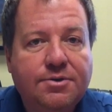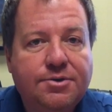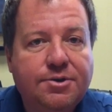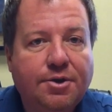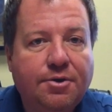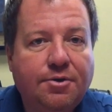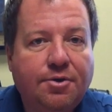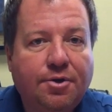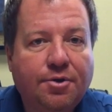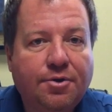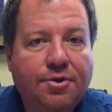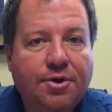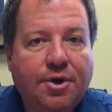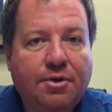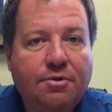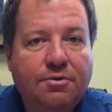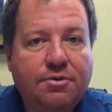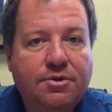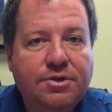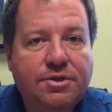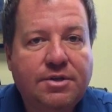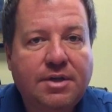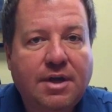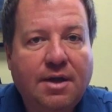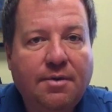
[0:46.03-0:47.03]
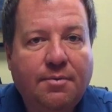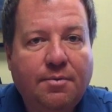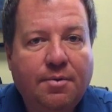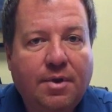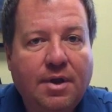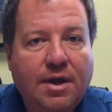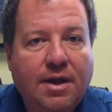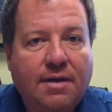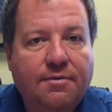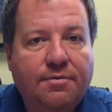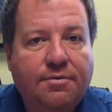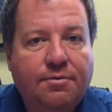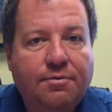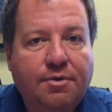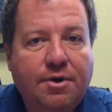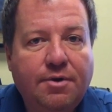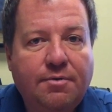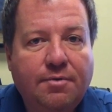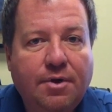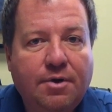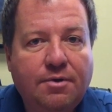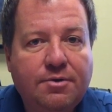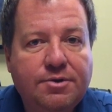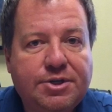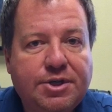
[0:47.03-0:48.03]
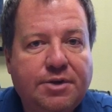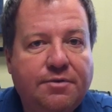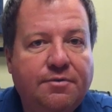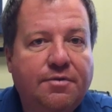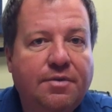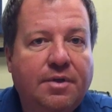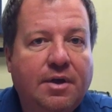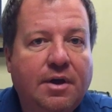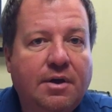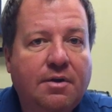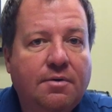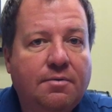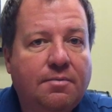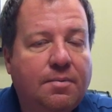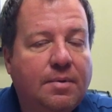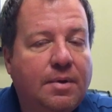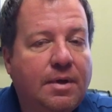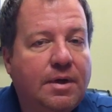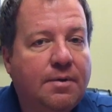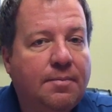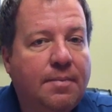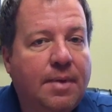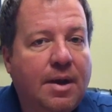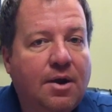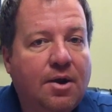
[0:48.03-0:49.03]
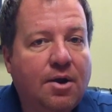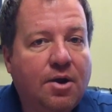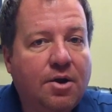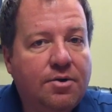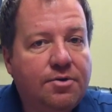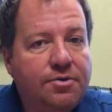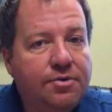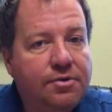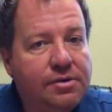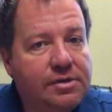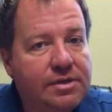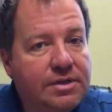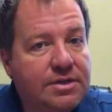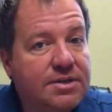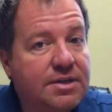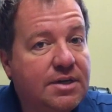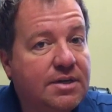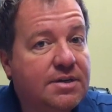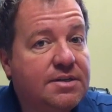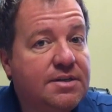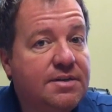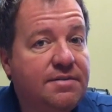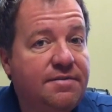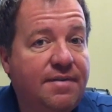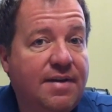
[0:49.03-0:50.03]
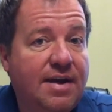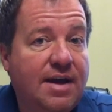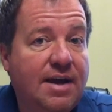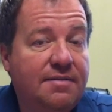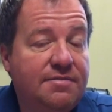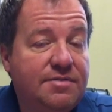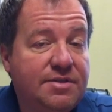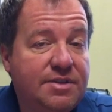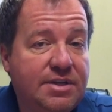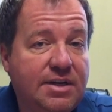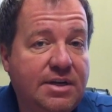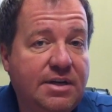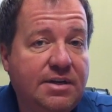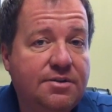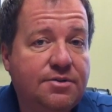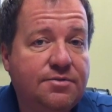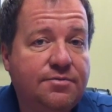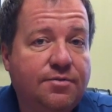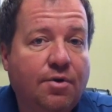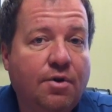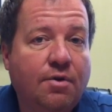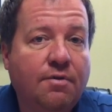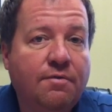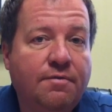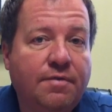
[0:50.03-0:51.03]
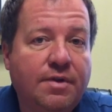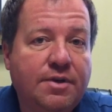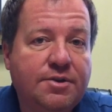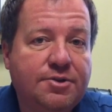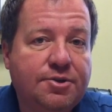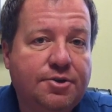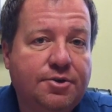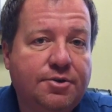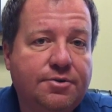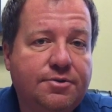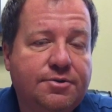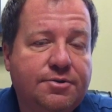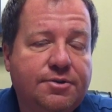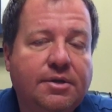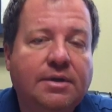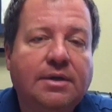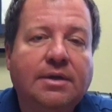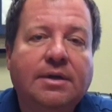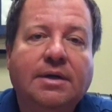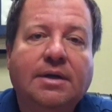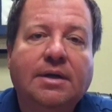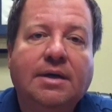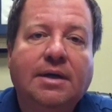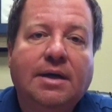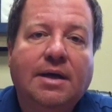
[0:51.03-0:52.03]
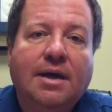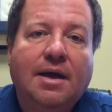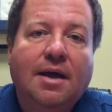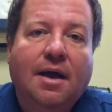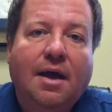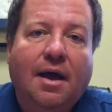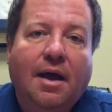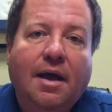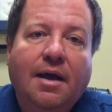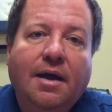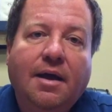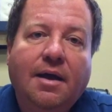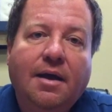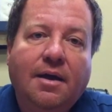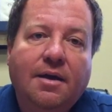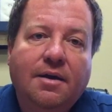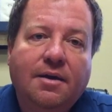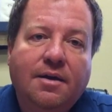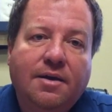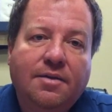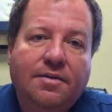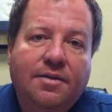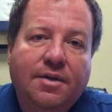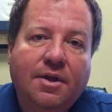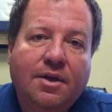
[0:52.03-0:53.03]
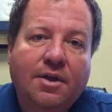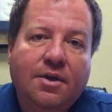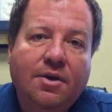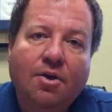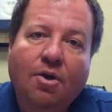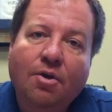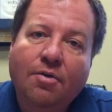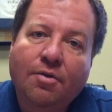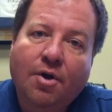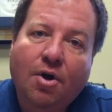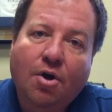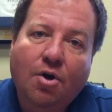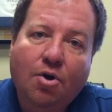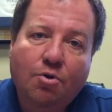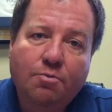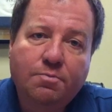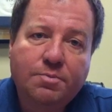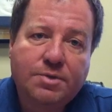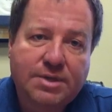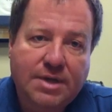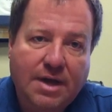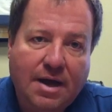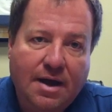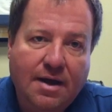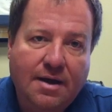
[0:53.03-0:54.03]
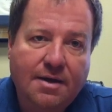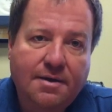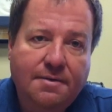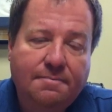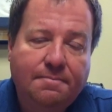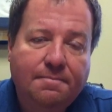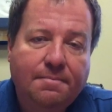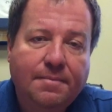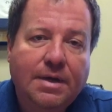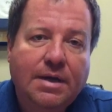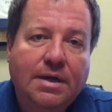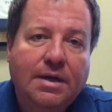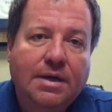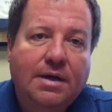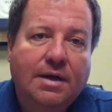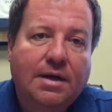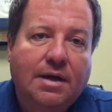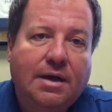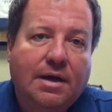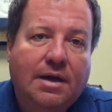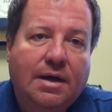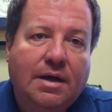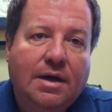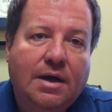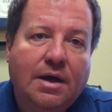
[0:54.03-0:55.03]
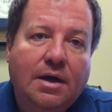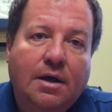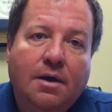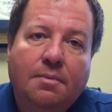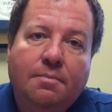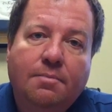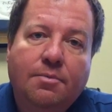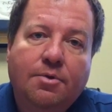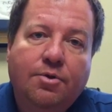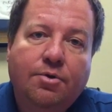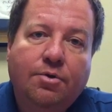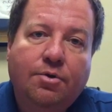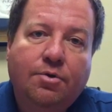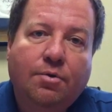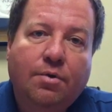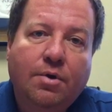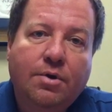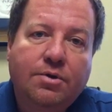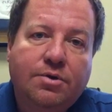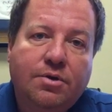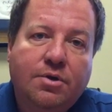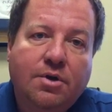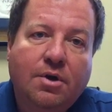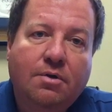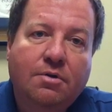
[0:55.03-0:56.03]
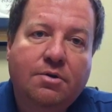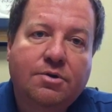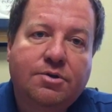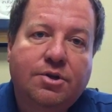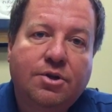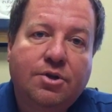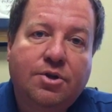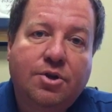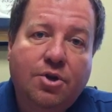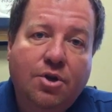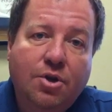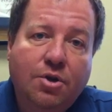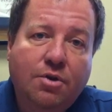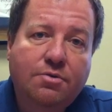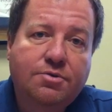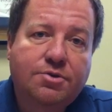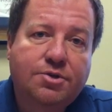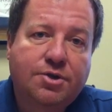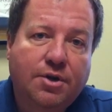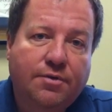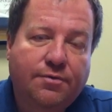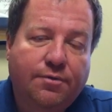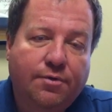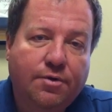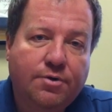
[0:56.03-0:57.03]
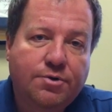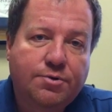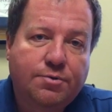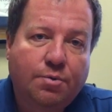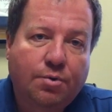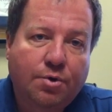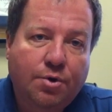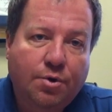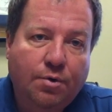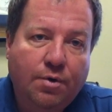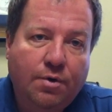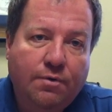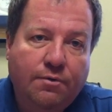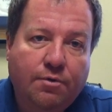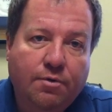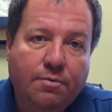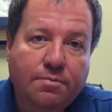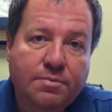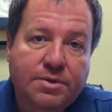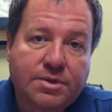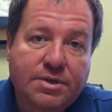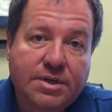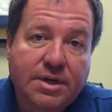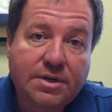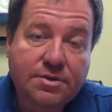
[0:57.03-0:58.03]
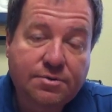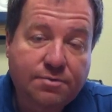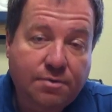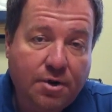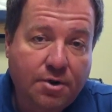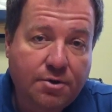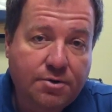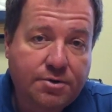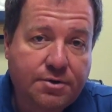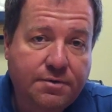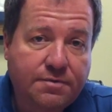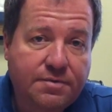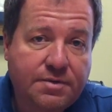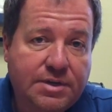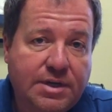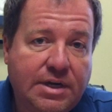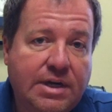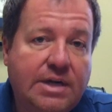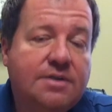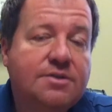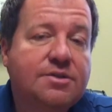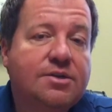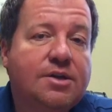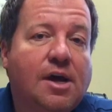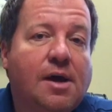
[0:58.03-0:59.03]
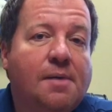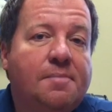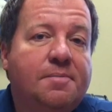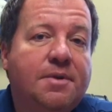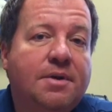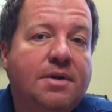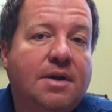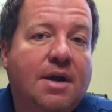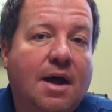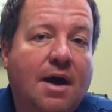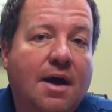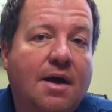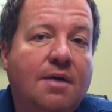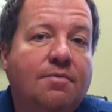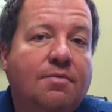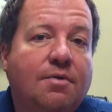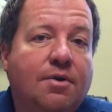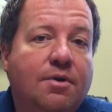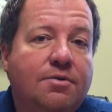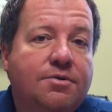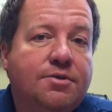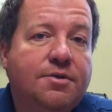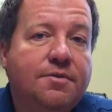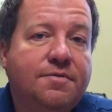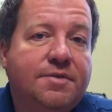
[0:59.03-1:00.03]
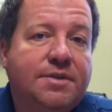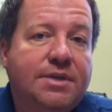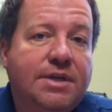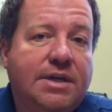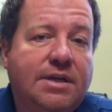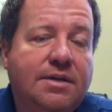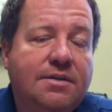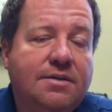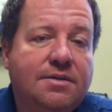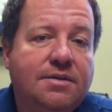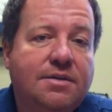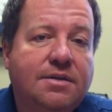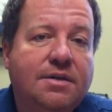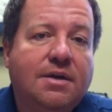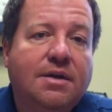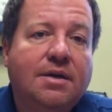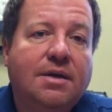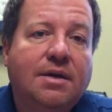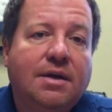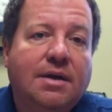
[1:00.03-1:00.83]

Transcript: So you'll notice that we'll have three rows over there, about 165 seats for our visitors. And then on the home side, um, you're going to notice a huge difference. We're going from six rows of seats to up to nine rows of seats.